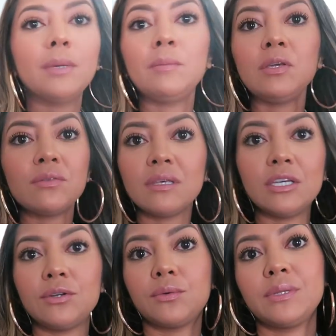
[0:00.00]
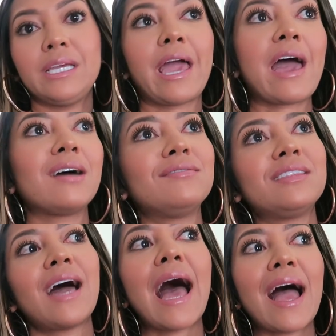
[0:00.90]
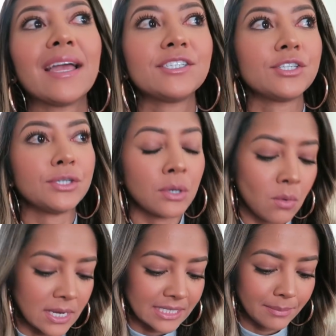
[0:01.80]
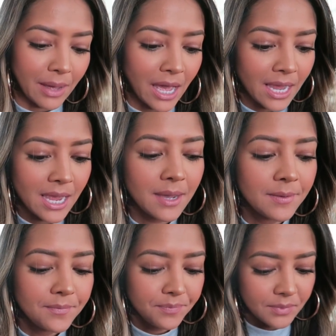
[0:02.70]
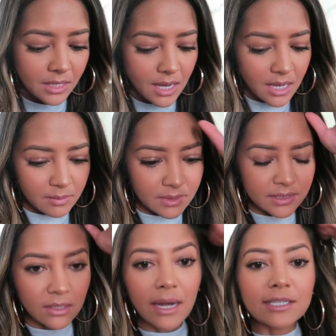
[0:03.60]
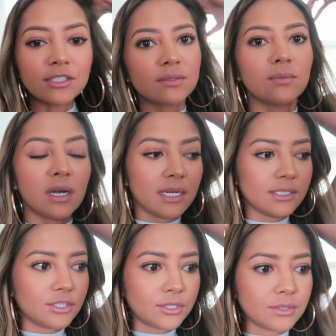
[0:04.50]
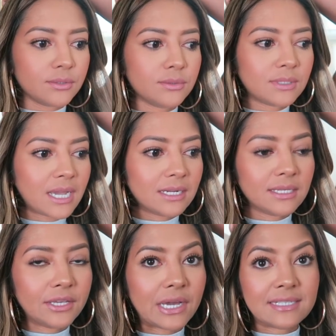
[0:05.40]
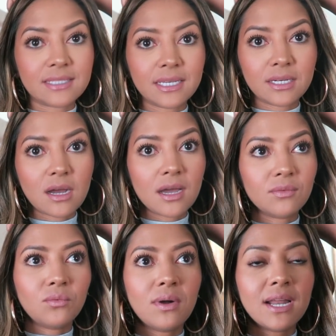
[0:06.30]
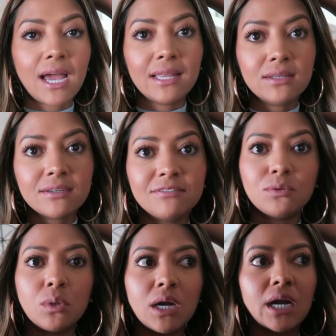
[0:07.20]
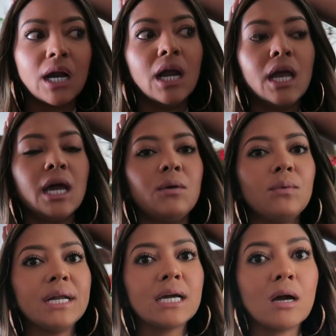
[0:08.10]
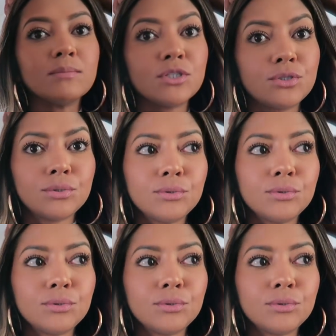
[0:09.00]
maybe you think you don't really have the eye to know what to buy. So I just want to kind of let you guys in on what I look for when it comes